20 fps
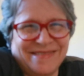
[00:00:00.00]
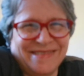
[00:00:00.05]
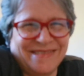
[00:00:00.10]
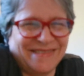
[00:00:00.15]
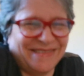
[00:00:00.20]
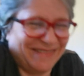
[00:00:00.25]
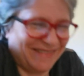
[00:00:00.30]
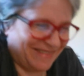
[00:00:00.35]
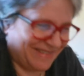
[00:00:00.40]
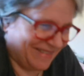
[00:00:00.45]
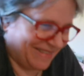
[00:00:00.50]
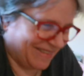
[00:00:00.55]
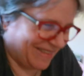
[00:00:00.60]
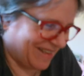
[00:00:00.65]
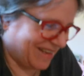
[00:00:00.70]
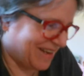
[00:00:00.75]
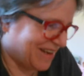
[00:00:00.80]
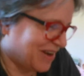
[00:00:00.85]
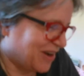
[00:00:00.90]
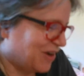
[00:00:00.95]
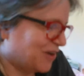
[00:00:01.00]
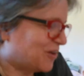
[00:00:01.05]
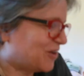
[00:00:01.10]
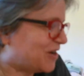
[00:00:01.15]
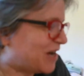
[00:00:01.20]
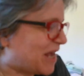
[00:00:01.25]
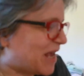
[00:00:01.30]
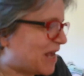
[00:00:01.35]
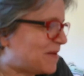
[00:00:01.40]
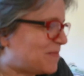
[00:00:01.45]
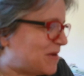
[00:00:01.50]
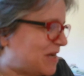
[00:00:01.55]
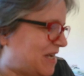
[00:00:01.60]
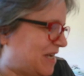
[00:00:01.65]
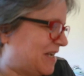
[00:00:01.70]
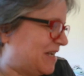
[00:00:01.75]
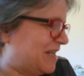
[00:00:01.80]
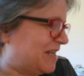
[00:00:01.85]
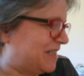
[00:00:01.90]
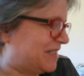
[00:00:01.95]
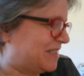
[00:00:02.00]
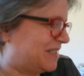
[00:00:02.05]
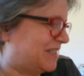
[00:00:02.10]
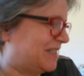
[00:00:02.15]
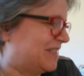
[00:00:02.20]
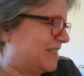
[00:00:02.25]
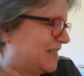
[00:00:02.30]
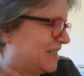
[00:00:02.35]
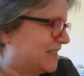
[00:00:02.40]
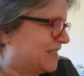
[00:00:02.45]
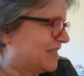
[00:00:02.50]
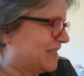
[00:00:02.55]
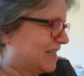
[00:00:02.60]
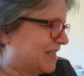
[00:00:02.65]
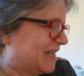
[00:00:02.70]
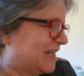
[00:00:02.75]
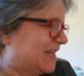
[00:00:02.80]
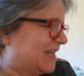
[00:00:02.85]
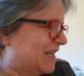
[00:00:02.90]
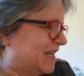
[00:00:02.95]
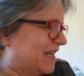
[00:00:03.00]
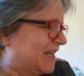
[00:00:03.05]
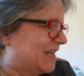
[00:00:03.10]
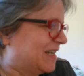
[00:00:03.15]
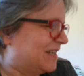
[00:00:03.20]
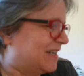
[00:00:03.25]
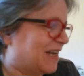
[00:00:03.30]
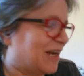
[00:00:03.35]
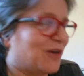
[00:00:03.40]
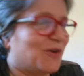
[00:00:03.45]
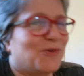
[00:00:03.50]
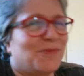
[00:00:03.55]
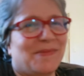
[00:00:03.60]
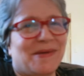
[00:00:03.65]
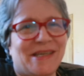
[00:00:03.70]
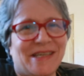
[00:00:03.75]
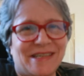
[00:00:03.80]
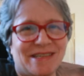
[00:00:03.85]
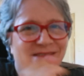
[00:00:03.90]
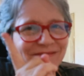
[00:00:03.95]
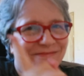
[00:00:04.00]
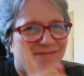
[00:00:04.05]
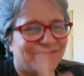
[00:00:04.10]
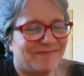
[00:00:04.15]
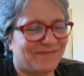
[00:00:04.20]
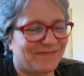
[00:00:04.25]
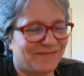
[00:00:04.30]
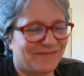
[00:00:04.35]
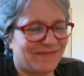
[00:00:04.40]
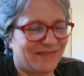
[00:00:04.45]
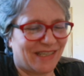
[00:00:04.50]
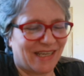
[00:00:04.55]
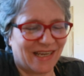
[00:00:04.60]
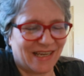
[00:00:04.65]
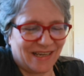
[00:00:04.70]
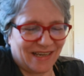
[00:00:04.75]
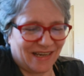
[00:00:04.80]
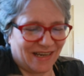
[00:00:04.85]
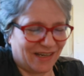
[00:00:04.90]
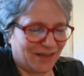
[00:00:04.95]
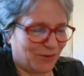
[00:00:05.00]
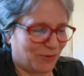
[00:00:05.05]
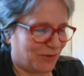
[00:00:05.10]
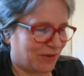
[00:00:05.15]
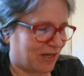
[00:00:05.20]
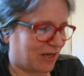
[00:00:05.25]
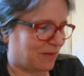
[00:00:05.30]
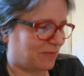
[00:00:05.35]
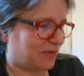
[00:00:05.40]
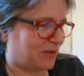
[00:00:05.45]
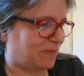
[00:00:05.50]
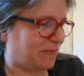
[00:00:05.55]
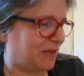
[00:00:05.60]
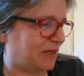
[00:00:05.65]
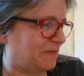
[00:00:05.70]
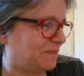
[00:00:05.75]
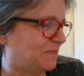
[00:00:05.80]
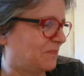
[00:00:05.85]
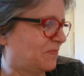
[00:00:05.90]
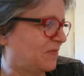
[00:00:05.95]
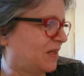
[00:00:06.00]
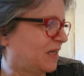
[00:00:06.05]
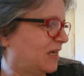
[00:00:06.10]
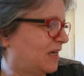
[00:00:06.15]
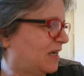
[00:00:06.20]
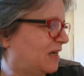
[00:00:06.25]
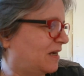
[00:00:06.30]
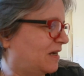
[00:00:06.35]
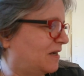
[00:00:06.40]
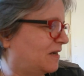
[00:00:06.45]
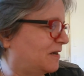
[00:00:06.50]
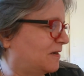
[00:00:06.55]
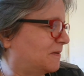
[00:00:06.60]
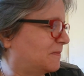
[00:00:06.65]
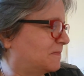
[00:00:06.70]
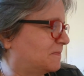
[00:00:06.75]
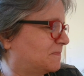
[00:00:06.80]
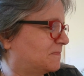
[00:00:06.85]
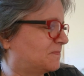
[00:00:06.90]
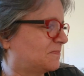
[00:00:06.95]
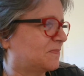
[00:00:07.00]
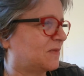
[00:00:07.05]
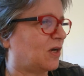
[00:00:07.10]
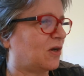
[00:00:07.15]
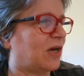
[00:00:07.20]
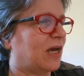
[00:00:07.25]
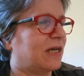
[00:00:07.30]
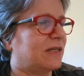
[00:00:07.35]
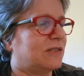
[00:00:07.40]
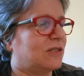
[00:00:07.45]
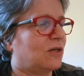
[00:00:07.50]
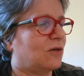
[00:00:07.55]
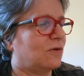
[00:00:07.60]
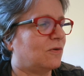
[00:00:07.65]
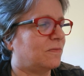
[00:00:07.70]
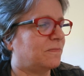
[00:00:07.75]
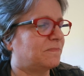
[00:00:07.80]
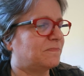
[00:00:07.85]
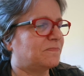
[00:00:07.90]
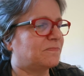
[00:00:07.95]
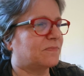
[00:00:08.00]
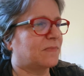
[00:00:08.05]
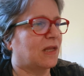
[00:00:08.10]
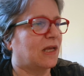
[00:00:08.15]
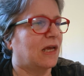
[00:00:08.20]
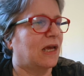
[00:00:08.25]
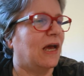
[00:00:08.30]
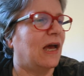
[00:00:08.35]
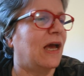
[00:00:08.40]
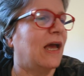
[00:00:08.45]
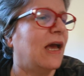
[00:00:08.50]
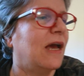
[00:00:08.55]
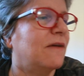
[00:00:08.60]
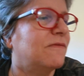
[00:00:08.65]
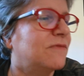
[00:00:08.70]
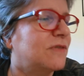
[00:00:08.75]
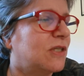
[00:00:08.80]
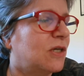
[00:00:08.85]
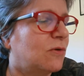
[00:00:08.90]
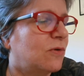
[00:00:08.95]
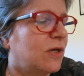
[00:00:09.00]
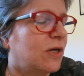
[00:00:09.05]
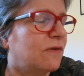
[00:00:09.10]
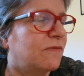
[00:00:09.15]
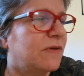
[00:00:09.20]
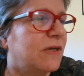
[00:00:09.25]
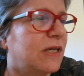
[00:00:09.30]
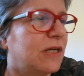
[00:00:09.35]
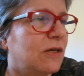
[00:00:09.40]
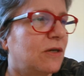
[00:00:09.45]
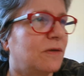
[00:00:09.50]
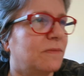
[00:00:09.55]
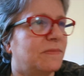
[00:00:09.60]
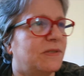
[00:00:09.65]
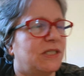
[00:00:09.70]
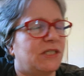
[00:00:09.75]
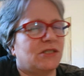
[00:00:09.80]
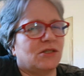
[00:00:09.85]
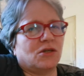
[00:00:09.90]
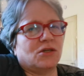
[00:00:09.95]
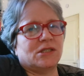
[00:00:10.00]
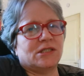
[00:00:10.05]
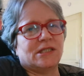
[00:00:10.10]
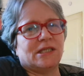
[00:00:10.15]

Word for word: her name is Naomi. See? I knew it would come to me. Um, okay, so I have Zoe over here. She's all